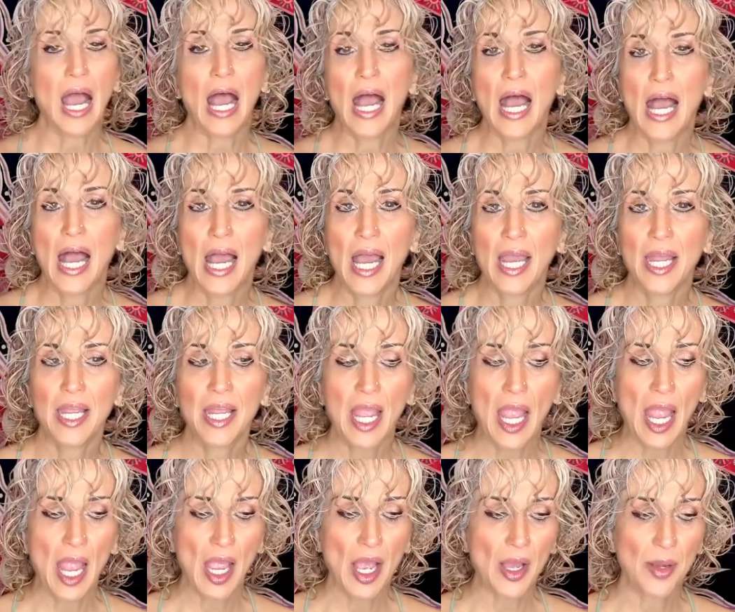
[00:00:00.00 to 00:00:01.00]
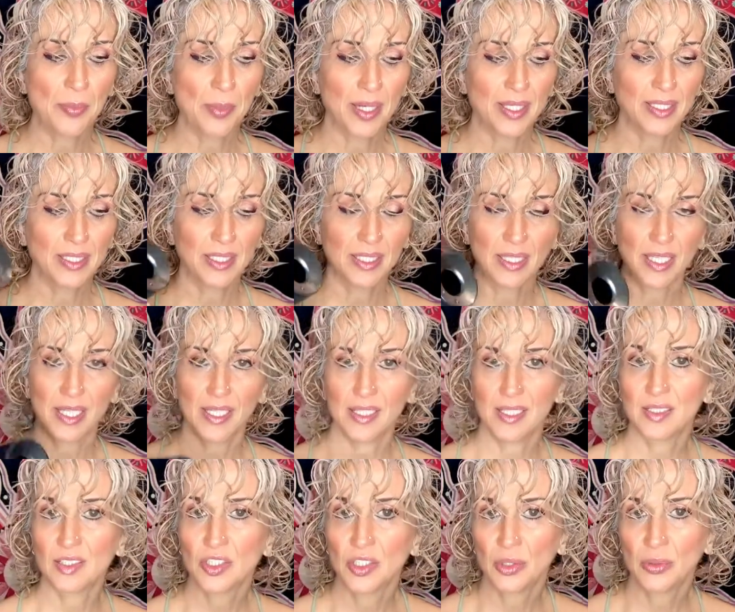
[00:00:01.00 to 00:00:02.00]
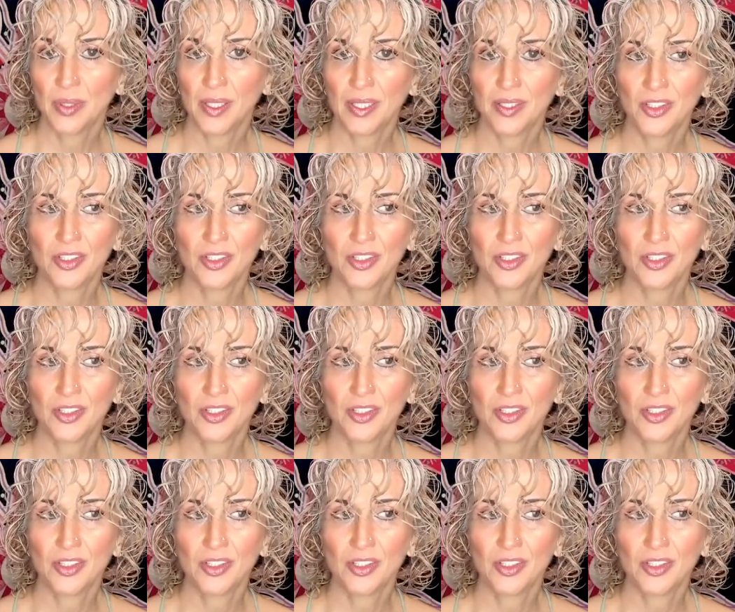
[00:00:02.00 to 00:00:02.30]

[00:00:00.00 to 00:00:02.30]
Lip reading: I am gonna get into it.